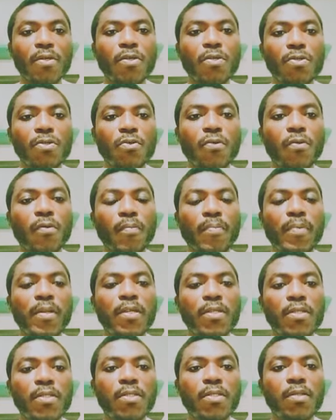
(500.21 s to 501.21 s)
So
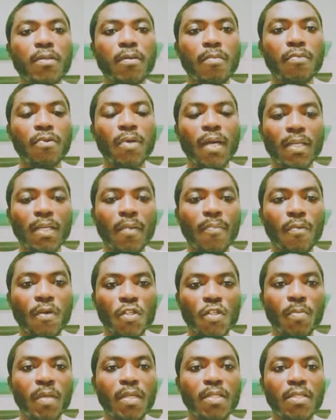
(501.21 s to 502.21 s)
please book an
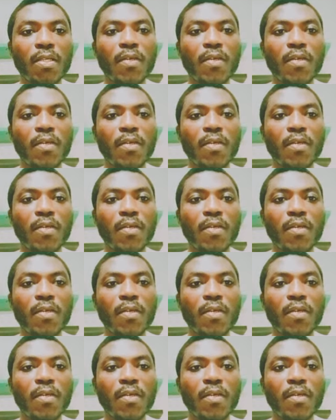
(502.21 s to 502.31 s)
appointment.